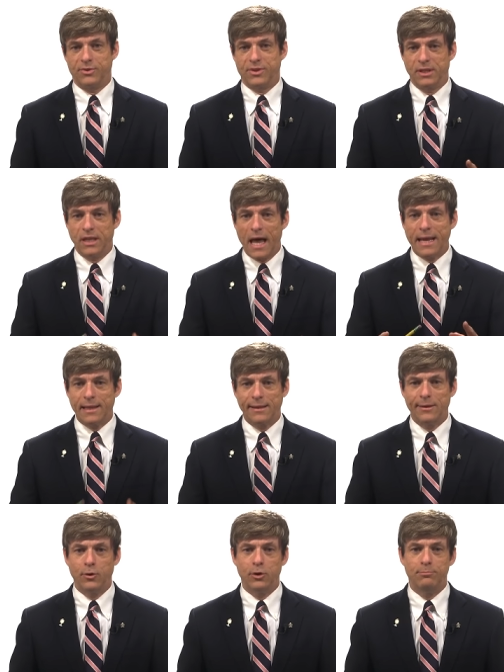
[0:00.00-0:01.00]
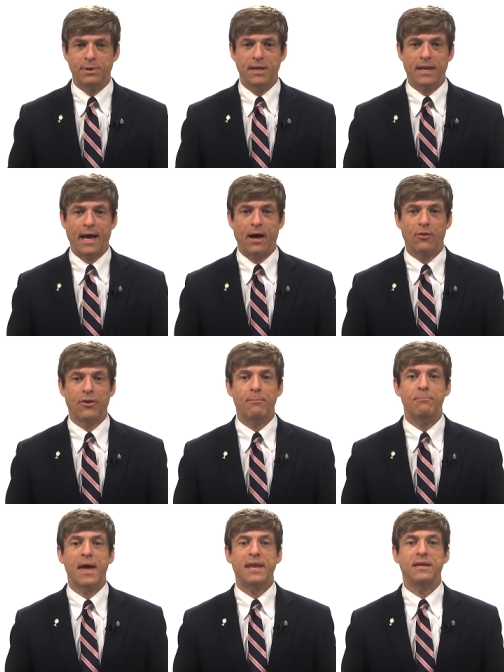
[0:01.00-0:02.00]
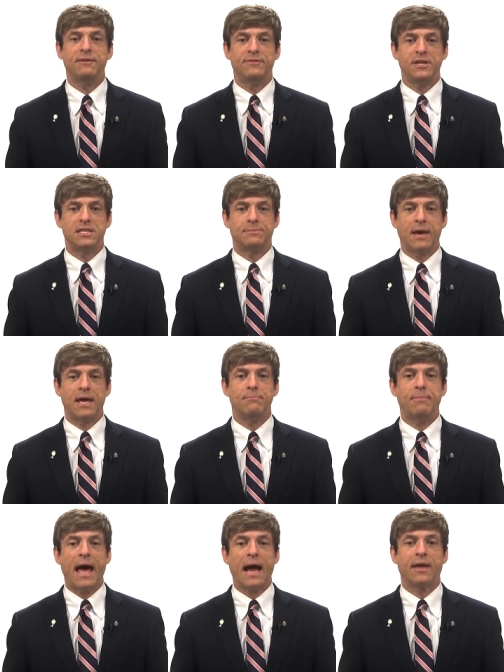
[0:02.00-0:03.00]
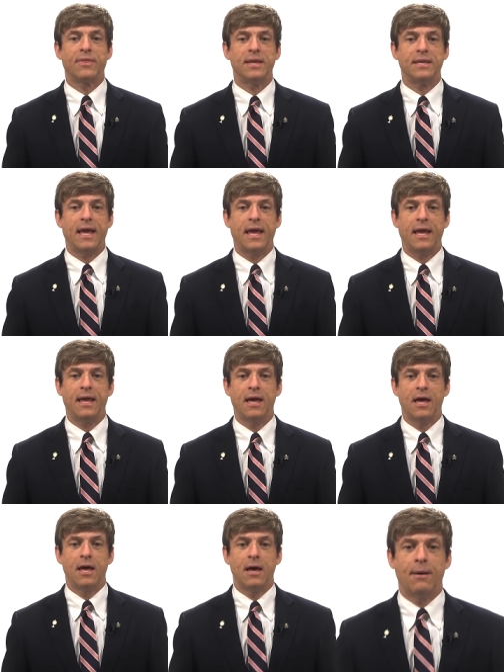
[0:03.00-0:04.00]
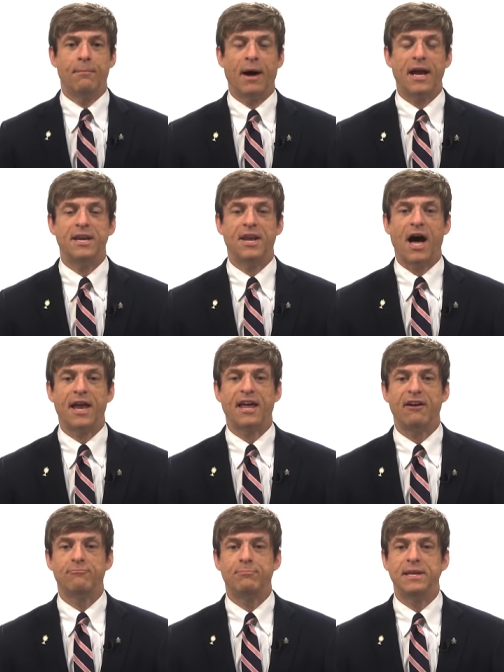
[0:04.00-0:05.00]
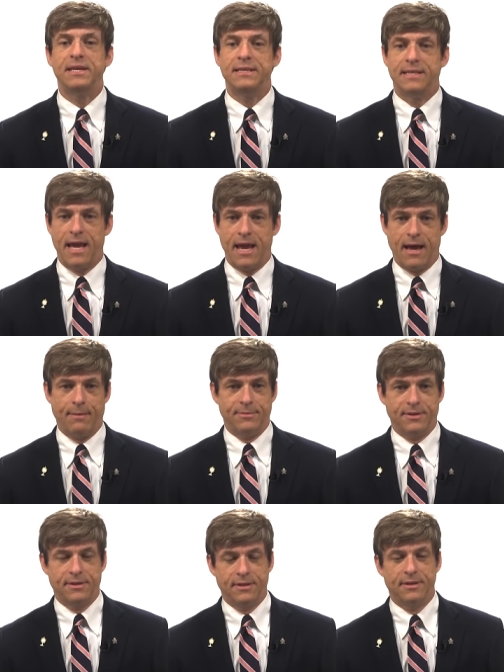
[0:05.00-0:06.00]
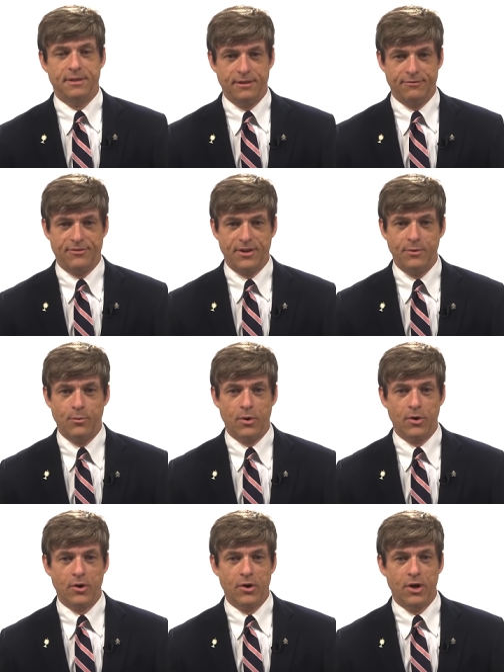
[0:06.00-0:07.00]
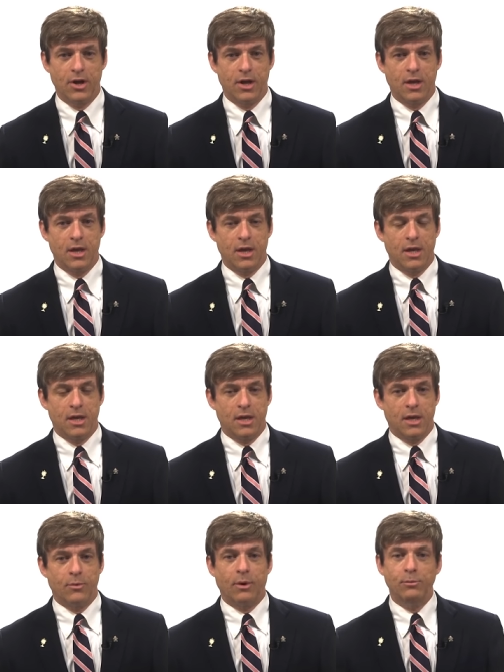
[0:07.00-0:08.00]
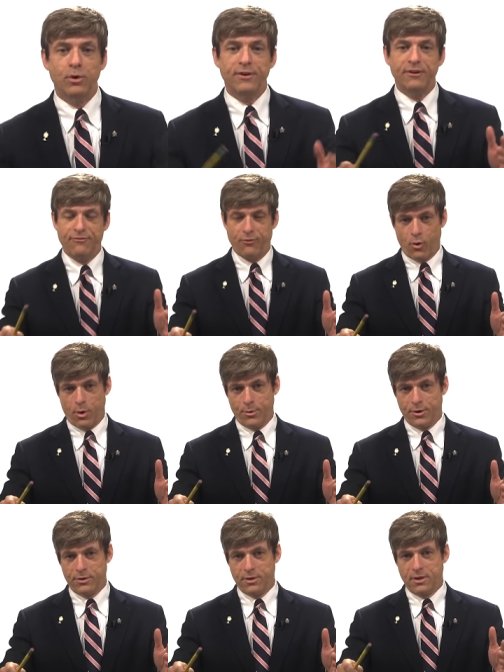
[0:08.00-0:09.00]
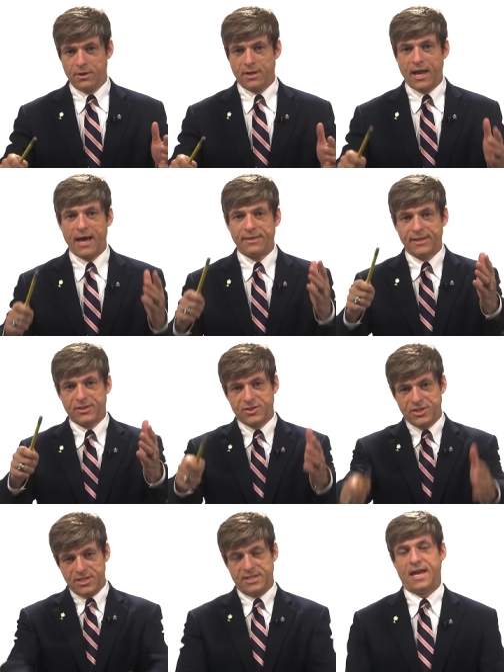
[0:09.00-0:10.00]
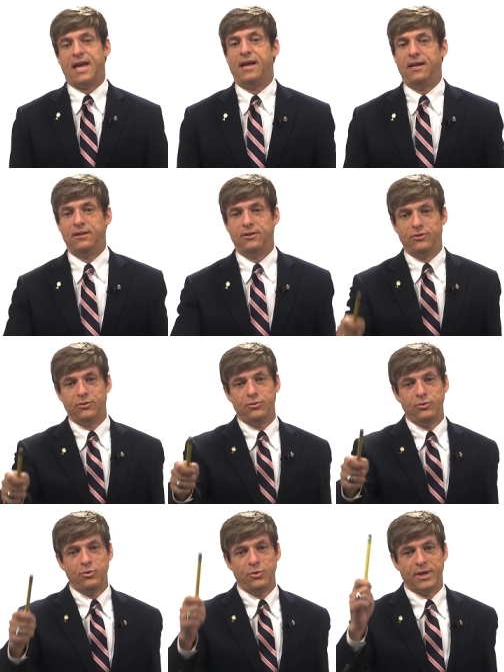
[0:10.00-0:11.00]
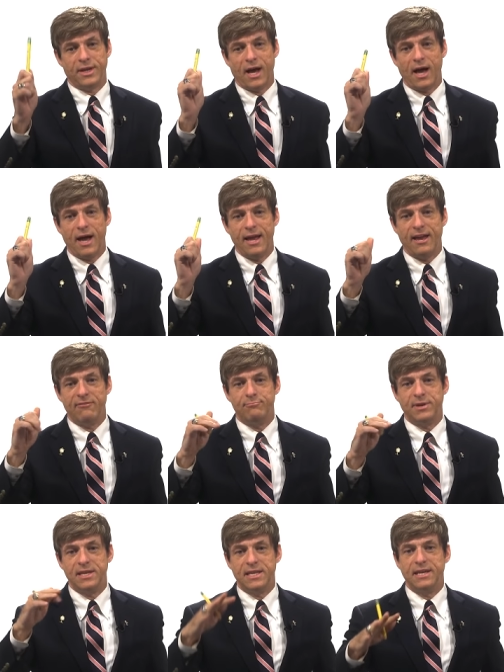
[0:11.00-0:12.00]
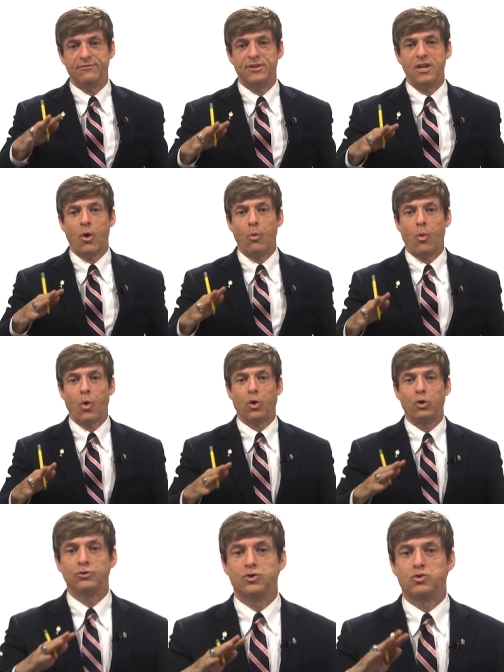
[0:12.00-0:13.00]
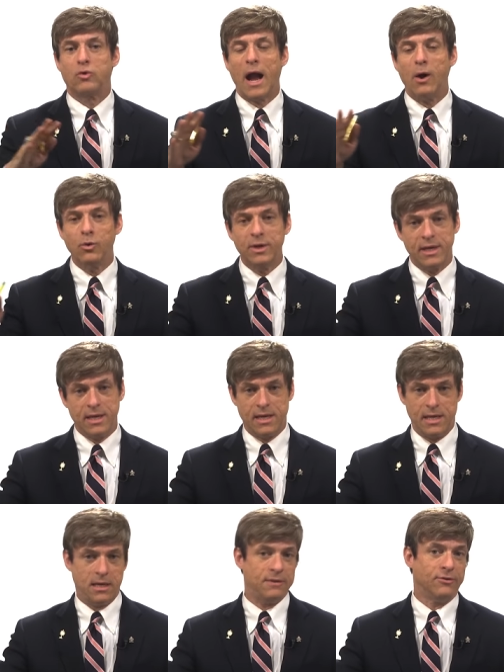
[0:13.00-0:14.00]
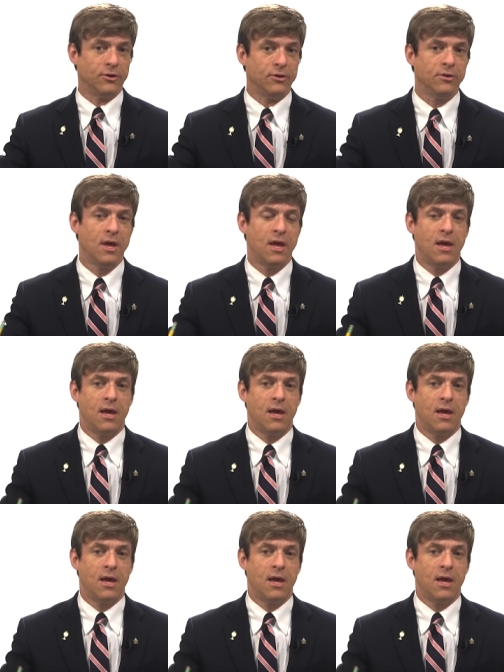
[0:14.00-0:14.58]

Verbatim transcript: would the likelihood be now that many of these men back in the day might not have been damned if they were? Well, moving forward, Catholics today, you and I have been given a world drowning in evil